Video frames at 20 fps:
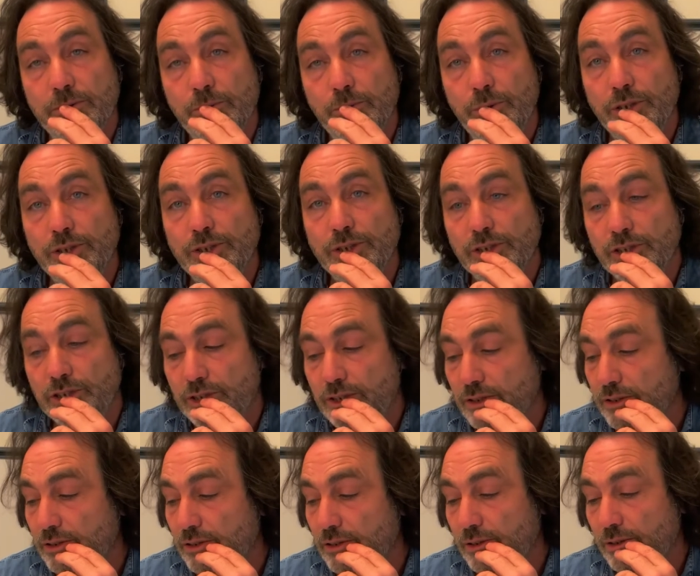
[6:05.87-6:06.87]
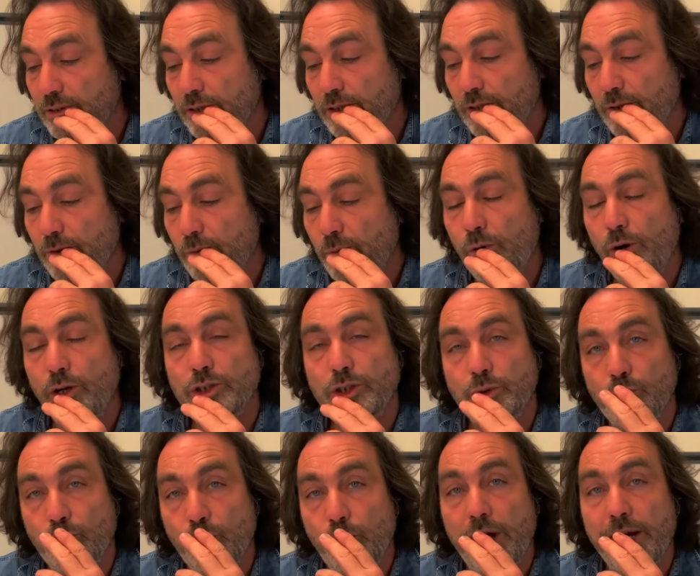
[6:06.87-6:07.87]
What's
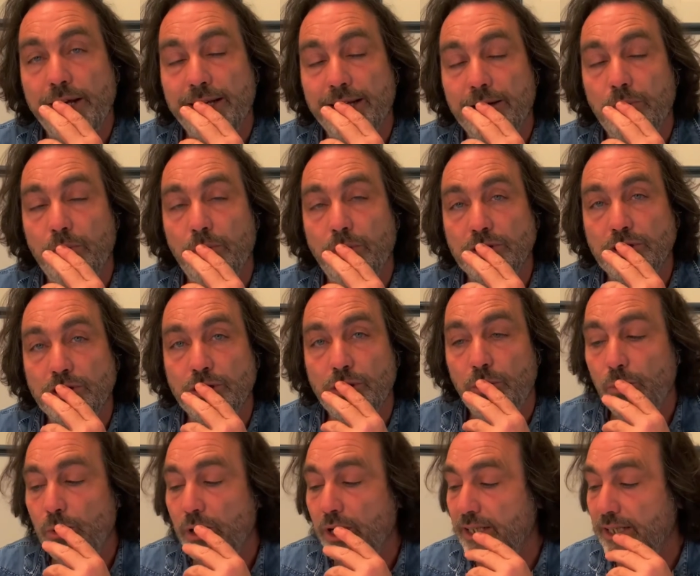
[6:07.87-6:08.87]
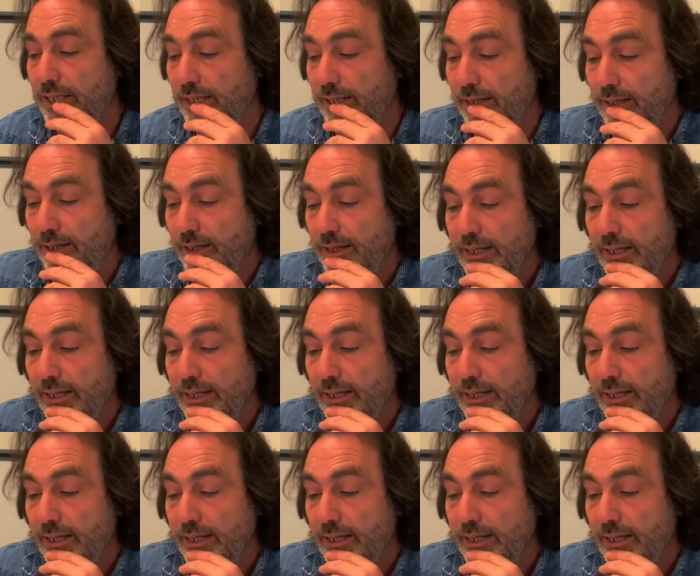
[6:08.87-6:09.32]
working, what's not working?